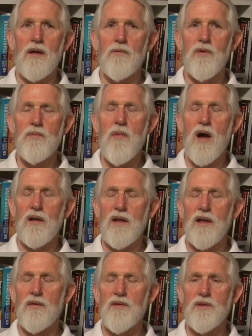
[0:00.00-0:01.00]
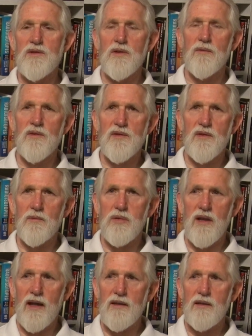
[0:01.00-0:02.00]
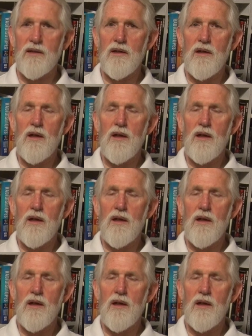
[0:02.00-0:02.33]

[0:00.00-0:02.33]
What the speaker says: remodeling of the surface of the planet,